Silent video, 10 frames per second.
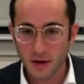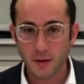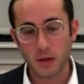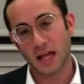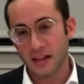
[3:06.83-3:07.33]

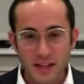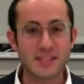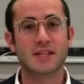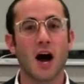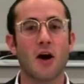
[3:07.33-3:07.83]
And be like,
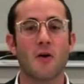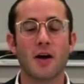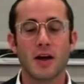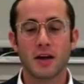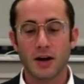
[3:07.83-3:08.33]
let's
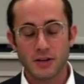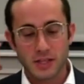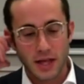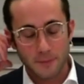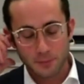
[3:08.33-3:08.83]
go,
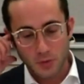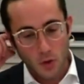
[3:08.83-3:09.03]
so like,